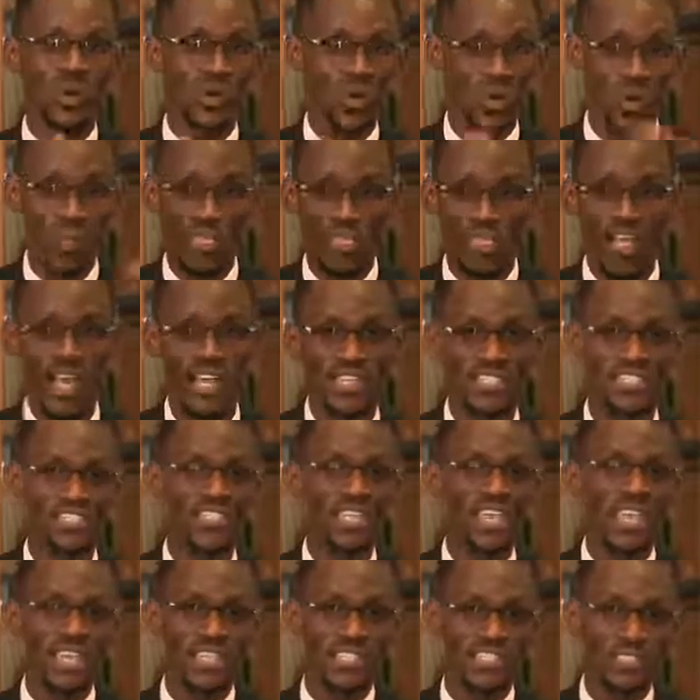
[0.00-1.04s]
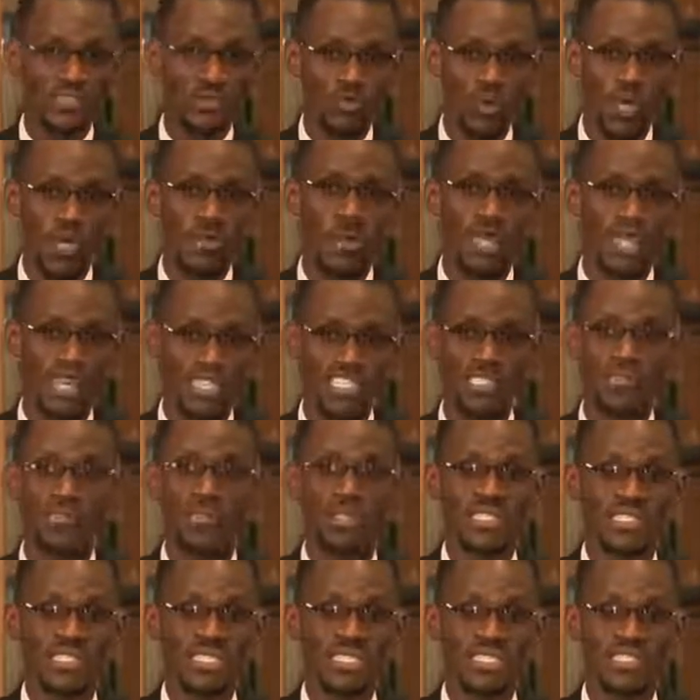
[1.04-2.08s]
all that, the extra
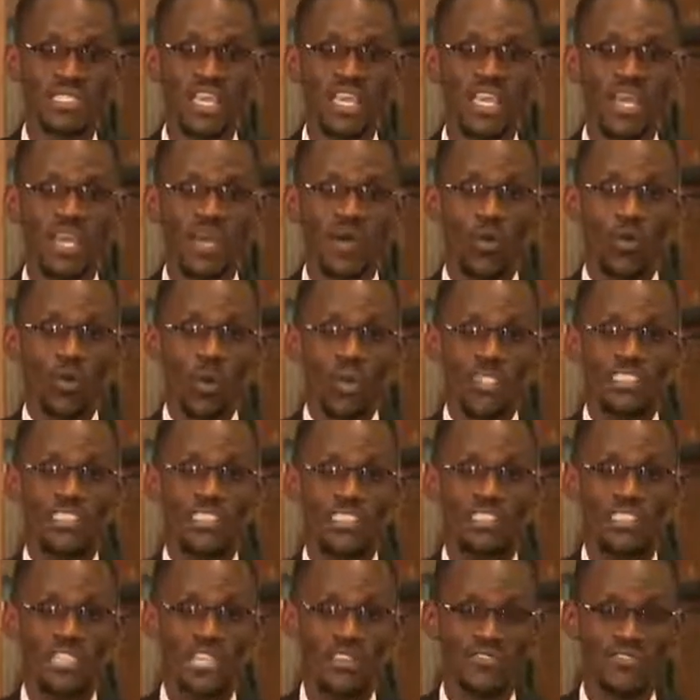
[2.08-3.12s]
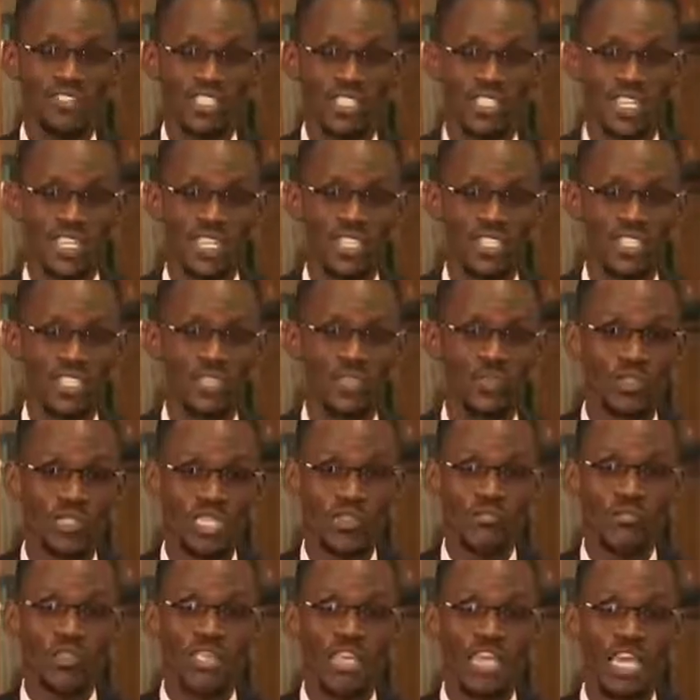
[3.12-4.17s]
expenses, what is left should
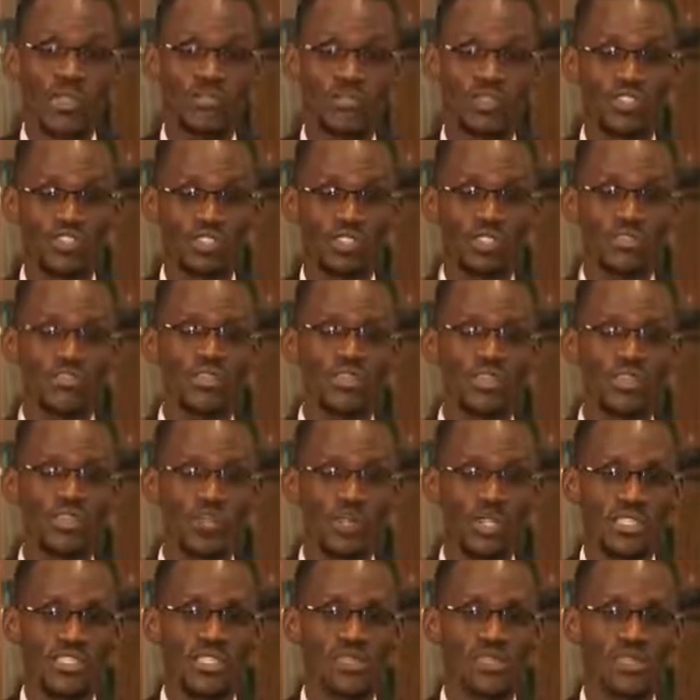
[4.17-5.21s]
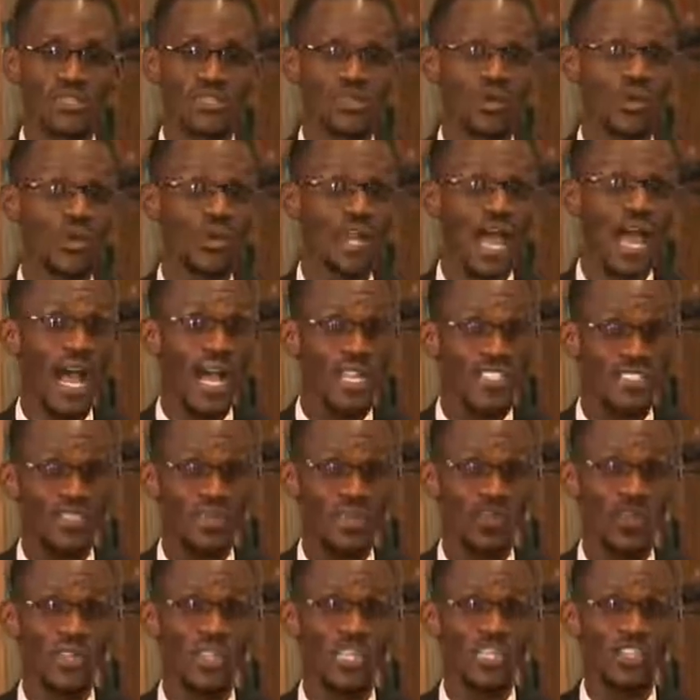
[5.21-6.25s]
then be able to give you the results on as
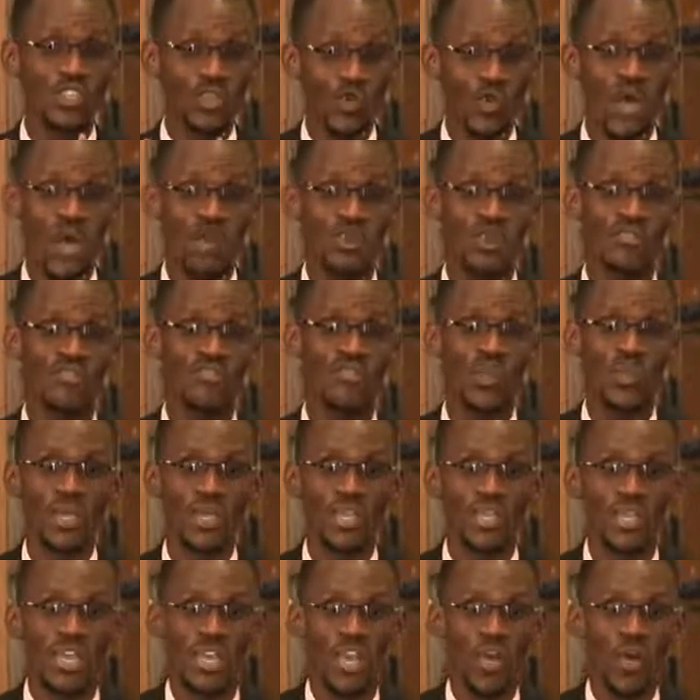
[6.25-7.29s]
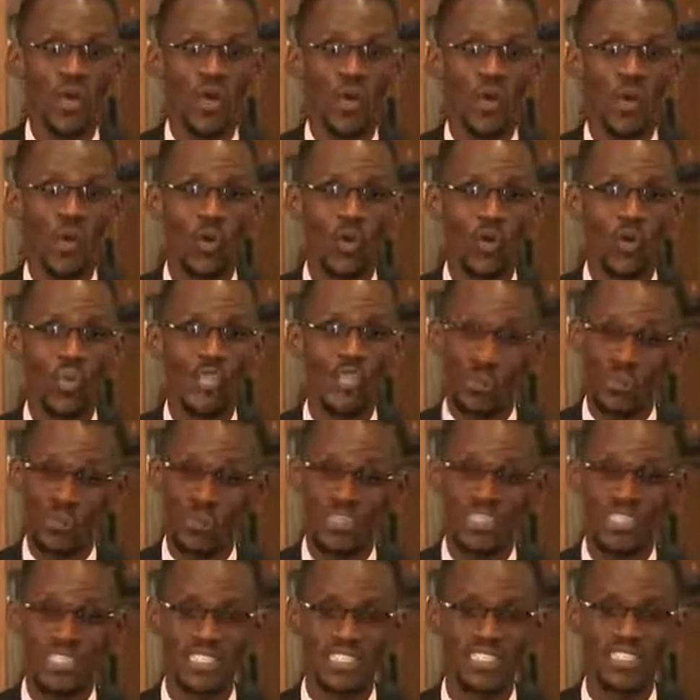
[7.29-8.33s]
to whether you are performing or your
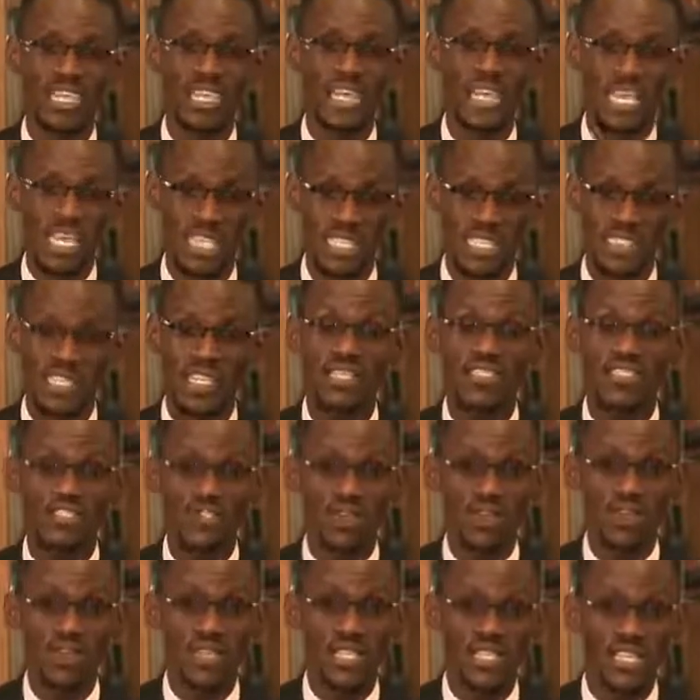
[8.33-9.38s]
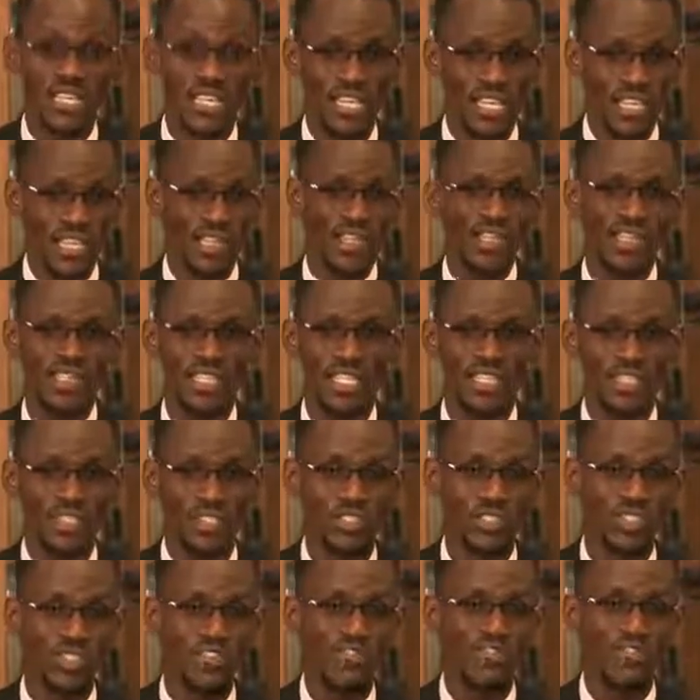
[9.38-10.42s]
business is struggling. That
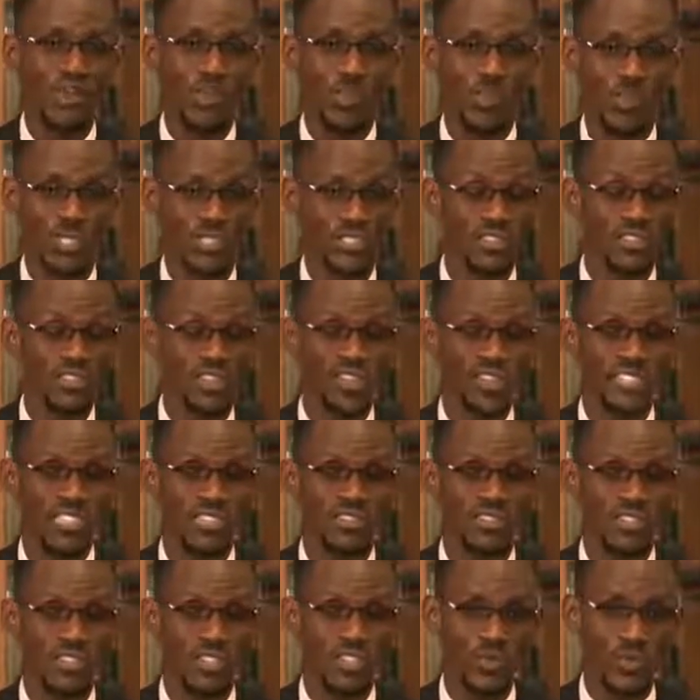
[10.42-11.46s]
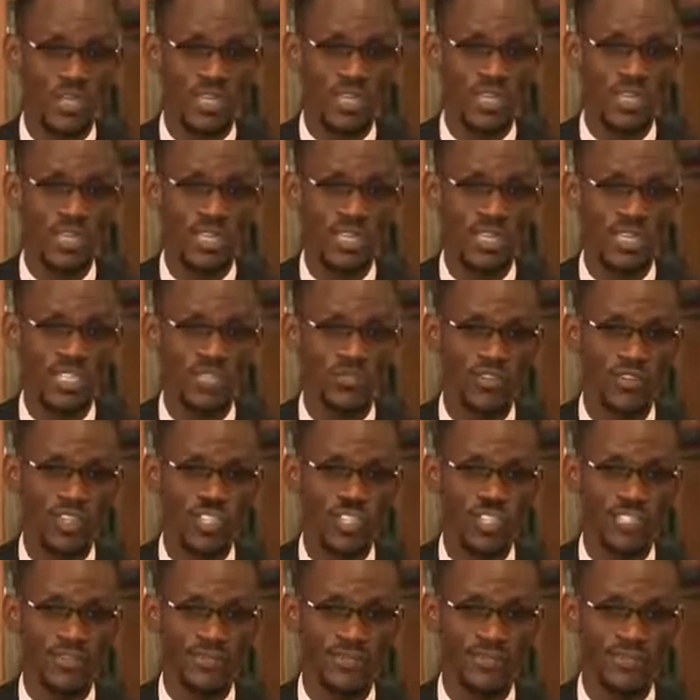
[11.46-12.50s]
should do it for personal finance for this week. Thanks for
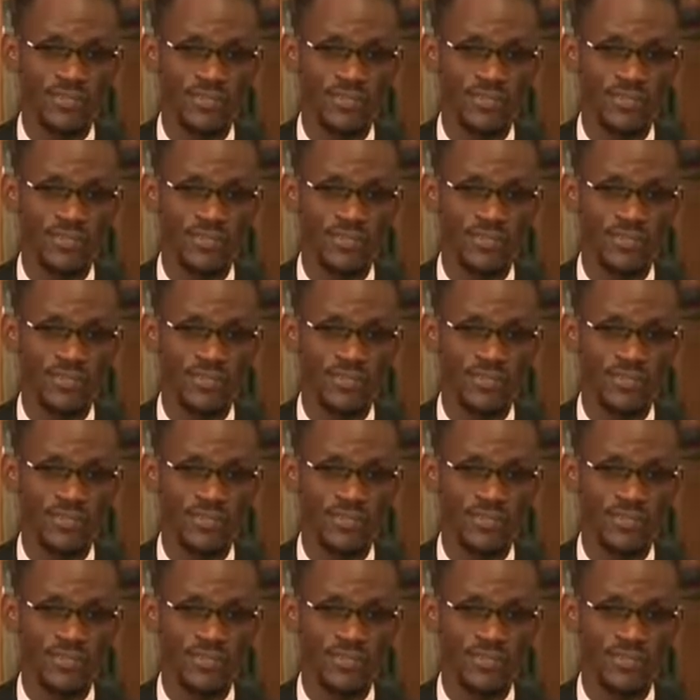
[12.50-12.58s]
watching.